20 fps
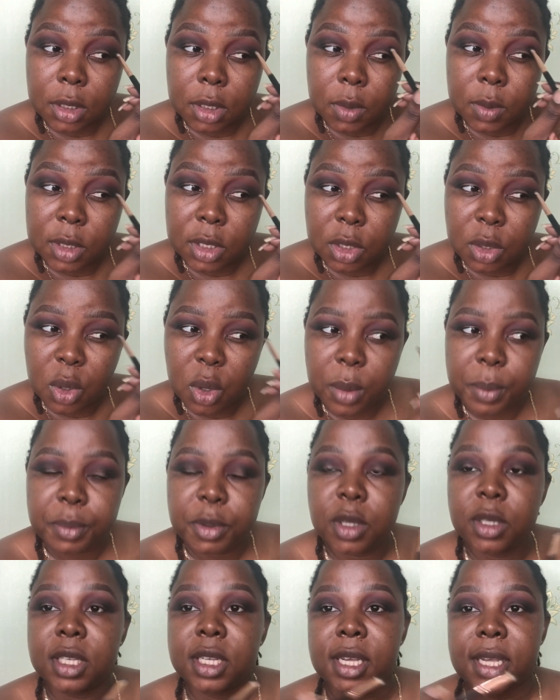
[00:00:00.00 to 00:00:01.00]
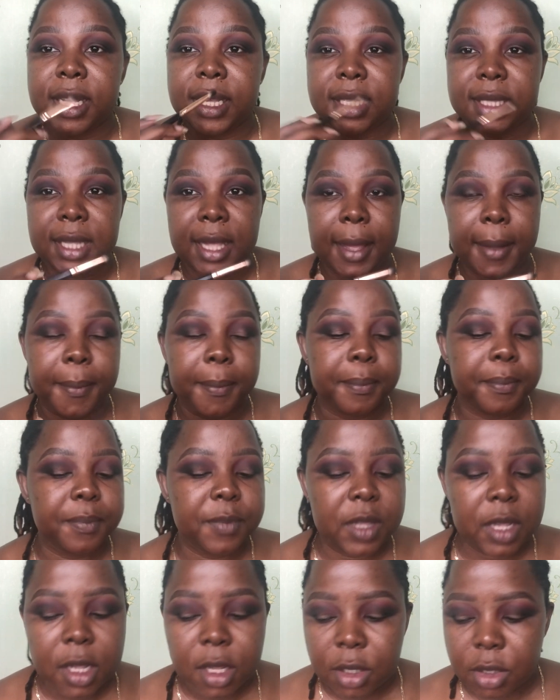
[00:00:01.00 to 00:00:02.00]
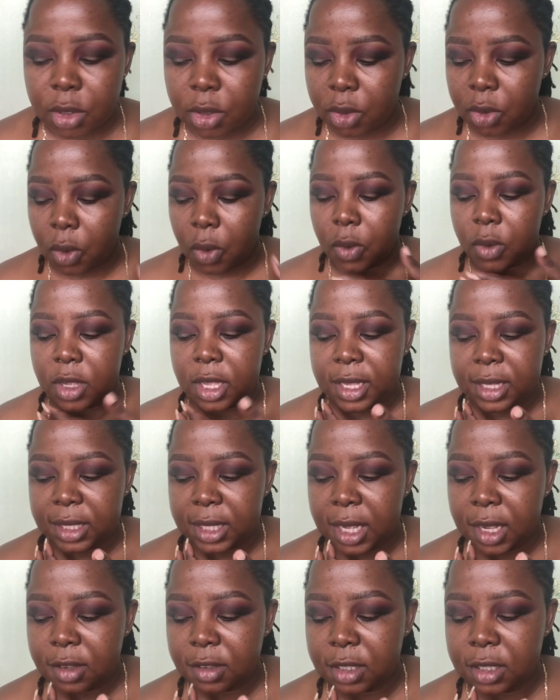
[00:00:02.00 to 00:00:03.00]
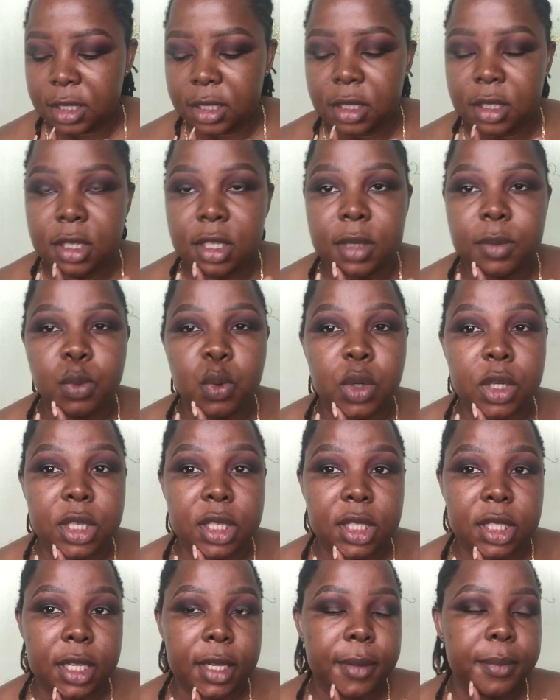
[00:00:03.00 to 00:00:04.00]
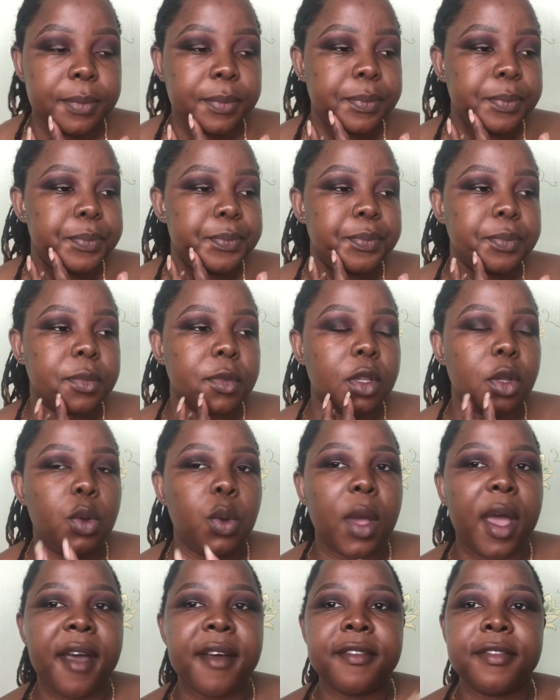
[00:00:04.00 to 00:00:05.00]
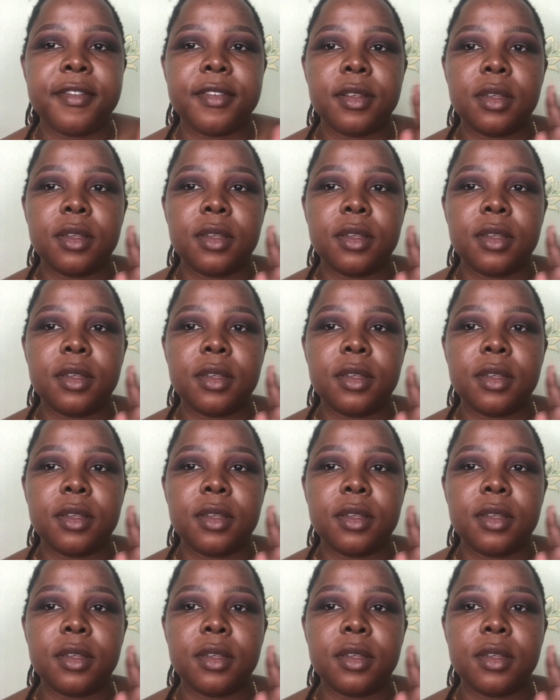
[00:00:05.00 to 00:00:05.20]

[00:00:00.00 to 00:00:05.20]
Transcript: was a computer exam. So here's how the system works here. You have